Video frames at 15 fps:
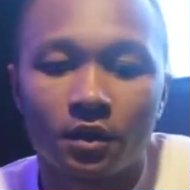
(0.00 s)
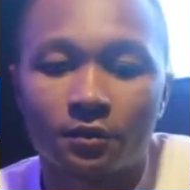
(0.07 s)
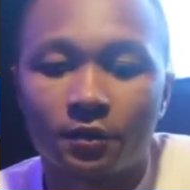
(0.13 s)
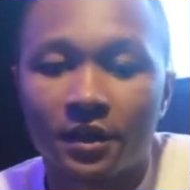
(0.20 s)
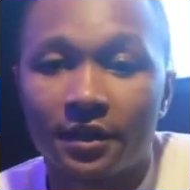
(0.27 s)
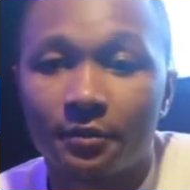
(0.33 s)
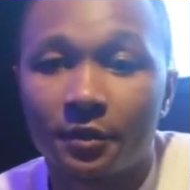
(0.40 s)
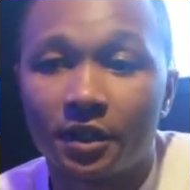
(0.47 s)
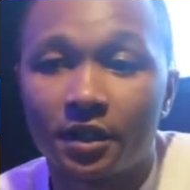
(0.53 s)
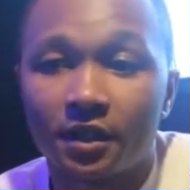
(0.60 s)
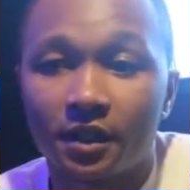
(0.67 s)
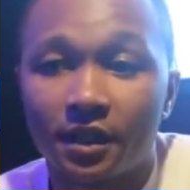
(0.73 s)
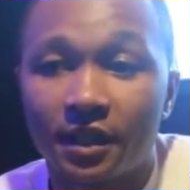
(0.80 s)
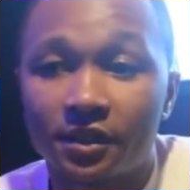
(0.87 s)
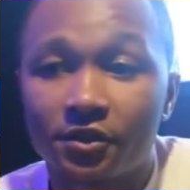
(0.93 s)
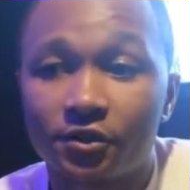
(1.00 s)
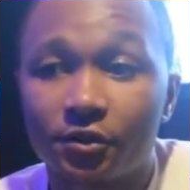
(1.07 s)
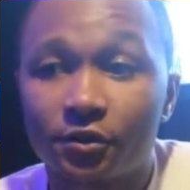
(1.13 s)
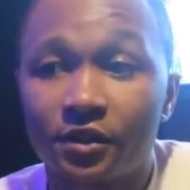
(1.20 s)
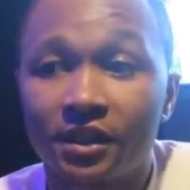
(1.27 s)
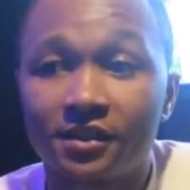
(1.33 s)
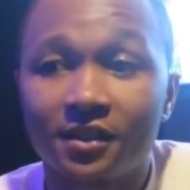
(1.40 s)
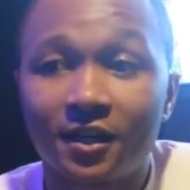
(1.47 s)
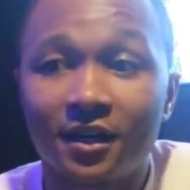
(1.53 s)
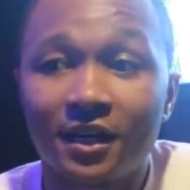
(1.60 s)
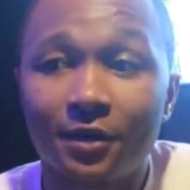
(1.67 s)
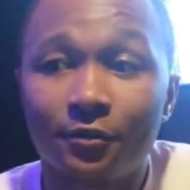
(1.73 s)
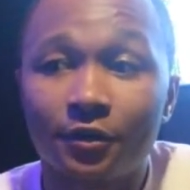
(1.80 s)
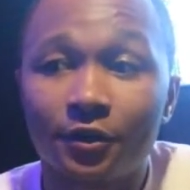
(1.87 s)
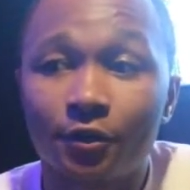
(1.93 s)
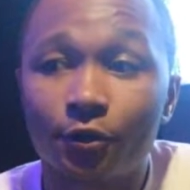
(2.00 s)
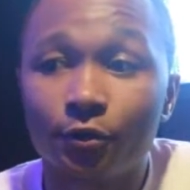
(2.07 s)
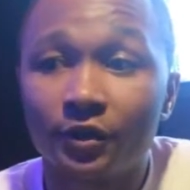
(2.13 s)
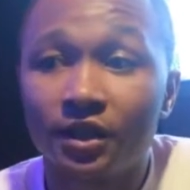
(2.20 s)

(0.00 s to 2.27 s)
That's right, man. And that's true. That's all I want to do.